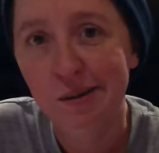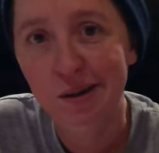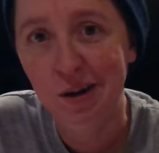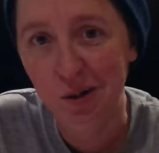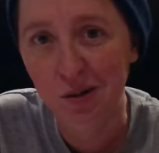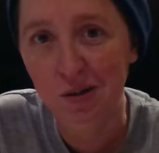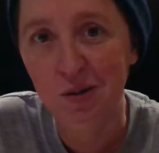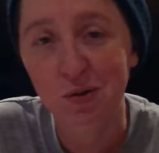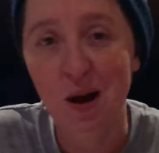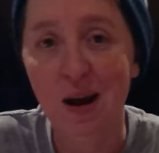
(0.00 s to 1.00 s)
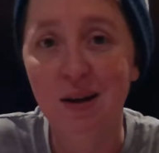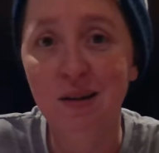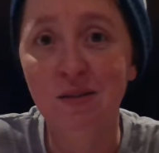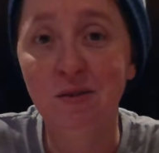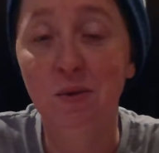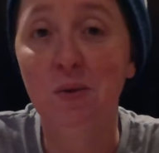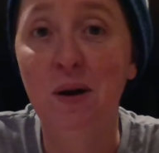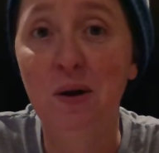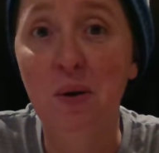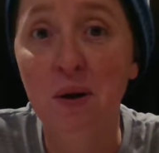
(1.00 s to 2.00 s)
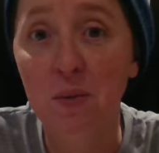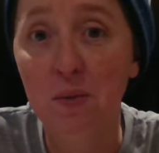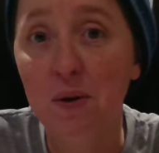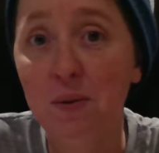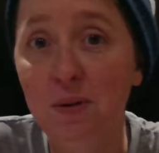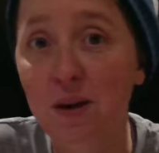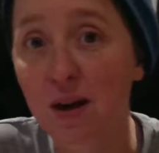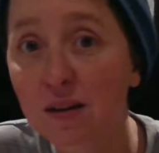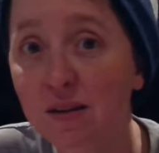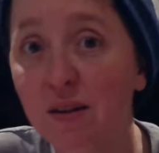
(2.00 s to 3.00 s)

Dungeons and Dragons, nor do I know anyone who does,